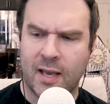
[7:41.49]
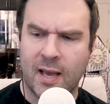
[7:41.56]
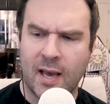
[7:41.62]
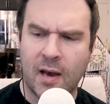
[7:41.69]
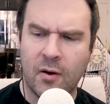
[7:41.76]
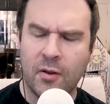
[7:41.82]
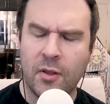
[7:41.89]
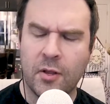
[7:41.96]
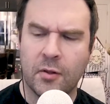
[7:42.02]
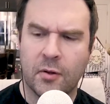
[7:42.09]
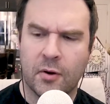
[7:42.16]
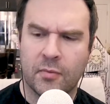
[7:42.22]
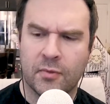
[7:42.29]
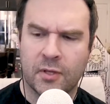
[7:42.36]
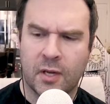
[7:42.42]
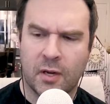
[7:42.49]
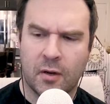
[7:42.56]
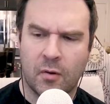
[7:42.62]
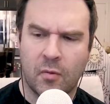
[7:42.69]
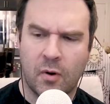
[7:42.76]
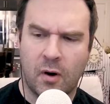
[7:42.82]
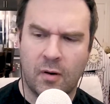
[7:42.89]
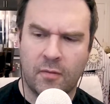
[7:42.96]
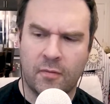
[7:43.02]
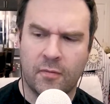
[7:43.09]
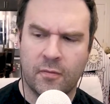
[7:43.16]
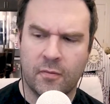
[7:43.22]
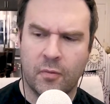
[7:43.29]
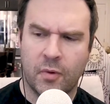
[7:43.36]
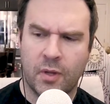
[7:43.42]
how did the alarms not go off
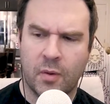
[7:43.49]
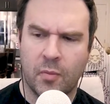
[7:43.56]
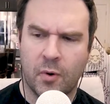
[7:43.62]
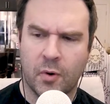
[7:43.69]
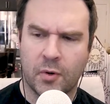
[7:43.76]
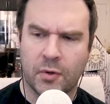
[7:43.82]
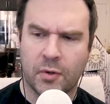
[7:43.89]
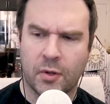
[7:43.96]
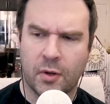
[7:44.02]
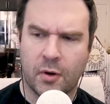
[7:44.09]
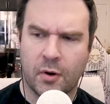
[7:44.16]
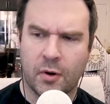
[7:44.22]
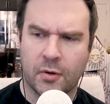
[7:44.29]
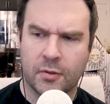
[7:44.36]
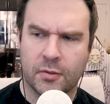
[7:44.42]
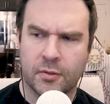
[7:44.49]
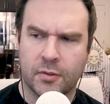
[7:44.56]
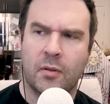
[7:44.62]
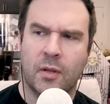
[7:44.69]
when they broke into the cars?